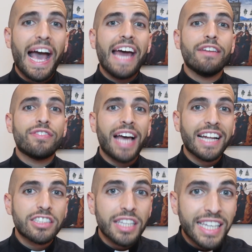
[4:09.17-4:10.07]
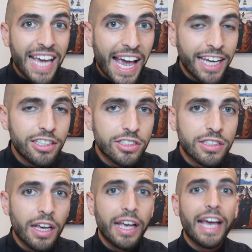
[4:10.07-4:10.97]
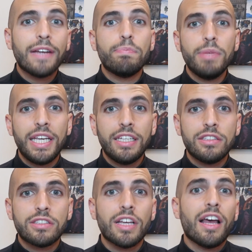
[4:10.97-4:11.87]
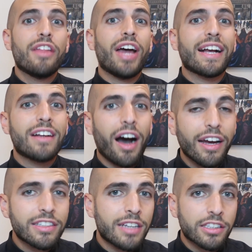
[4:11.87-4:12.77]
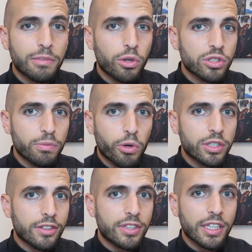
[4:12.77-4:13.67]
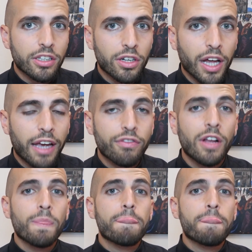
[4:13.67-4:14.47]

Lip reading: And if that's the case, it means that God is not the most important thing in your life.